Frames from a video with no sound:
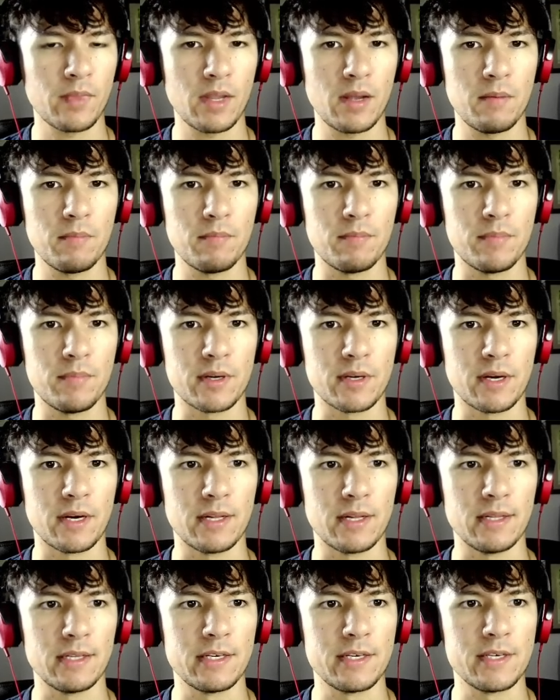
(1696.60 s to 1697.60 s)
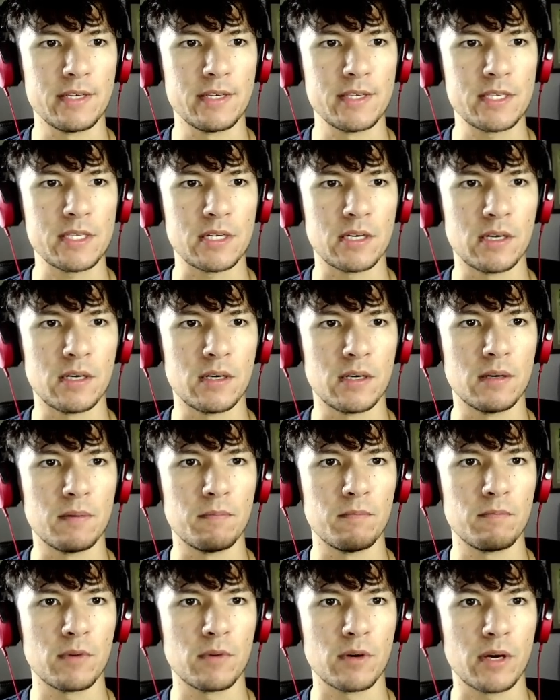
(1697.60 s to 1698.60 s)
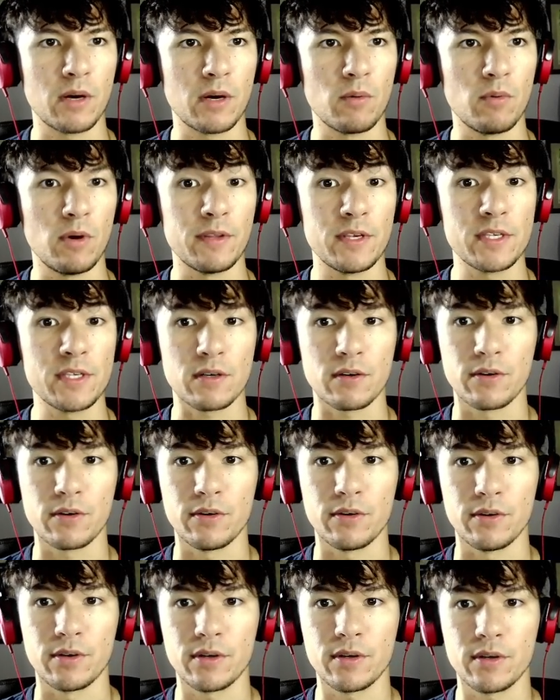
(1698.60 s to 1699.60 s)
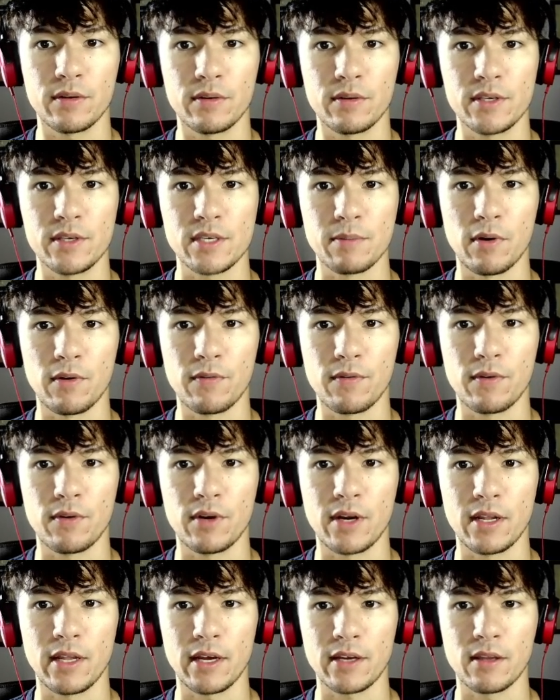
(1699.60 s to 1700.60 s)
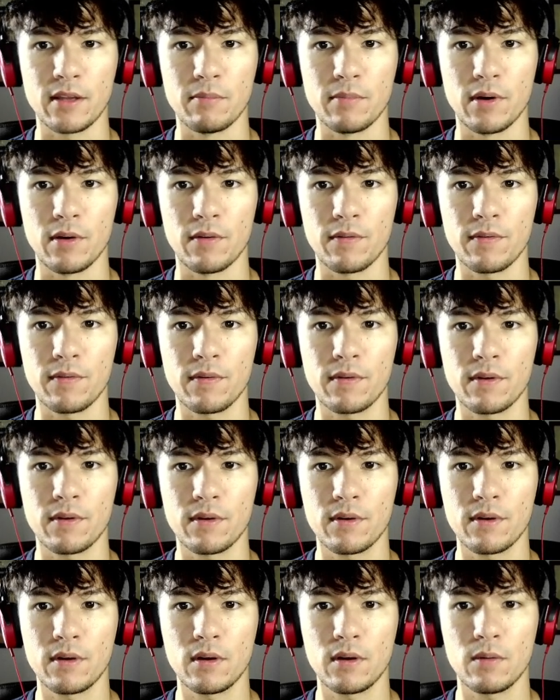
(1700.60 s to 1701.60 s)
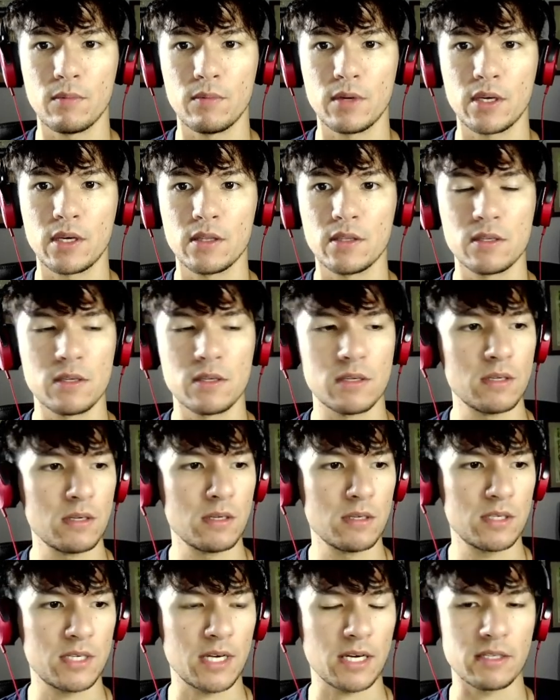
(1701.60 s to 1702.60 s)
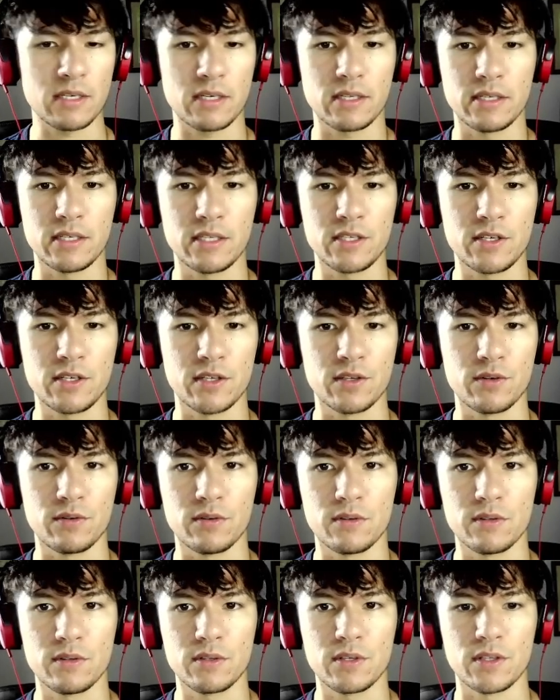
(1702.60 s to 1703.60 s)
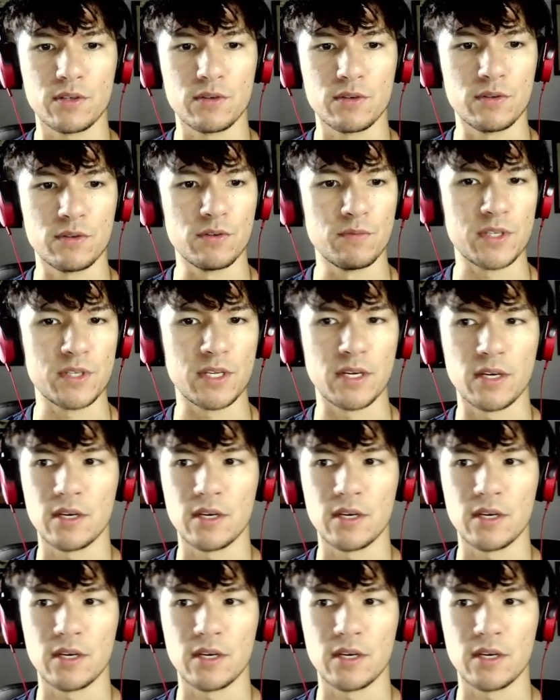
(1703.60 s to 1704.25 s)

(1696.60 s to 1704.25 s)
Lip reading: but at least okay, well, these are good. These are both good. I like them both. We can technically turn to Doomsday.